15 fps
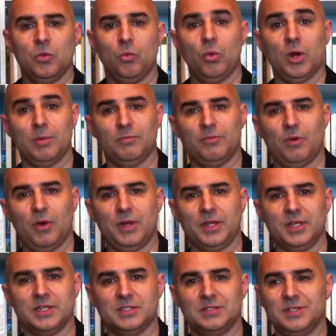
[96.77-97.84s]
what I'm
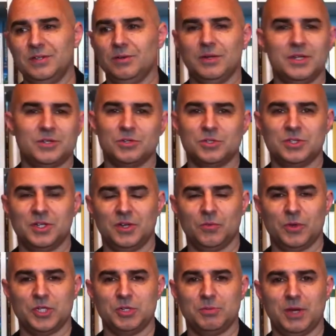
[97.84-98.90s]
finding is they're not interested
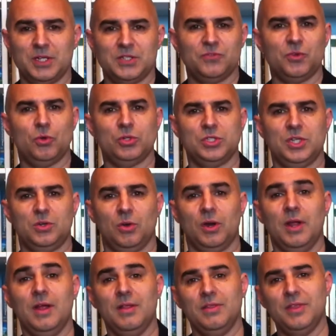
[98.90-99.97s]
in resumes. Of course they're not.